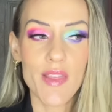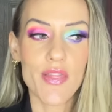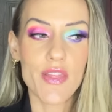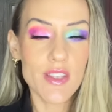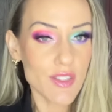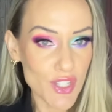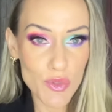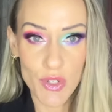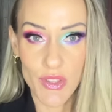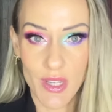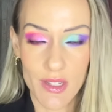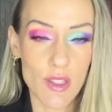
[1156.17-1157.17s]
This is where
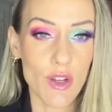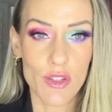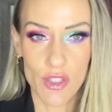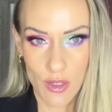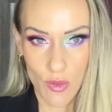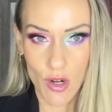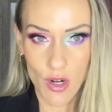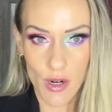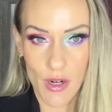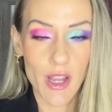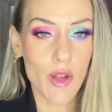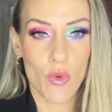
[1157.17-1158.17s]
things got so
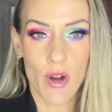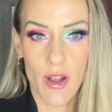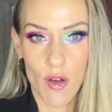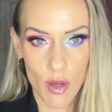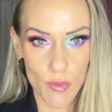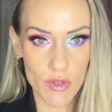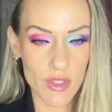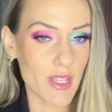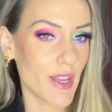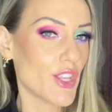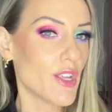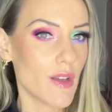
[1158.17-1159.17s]
hard and where I almost
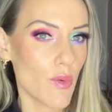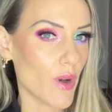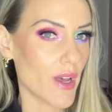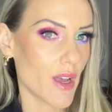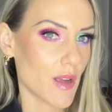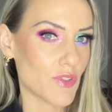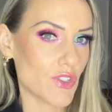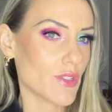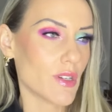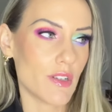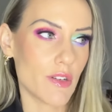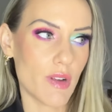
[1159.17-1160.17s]
said, you know what, I'm just
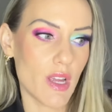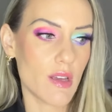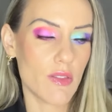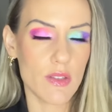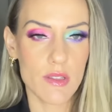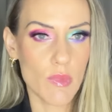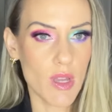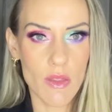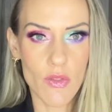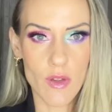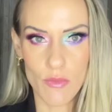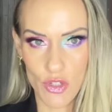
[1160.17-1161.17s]
not going to rank this
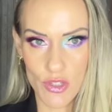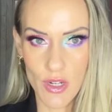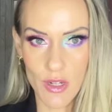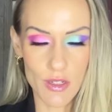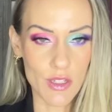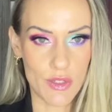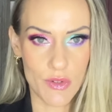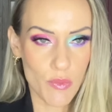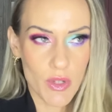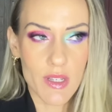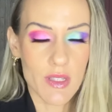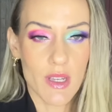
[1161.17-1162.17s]
month. I'm just not going to do it
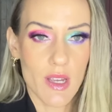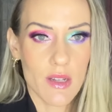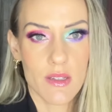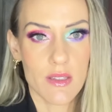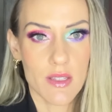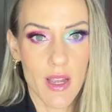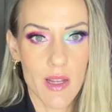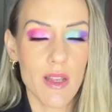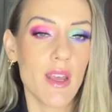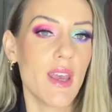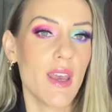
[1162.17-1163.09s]
because I can't decide.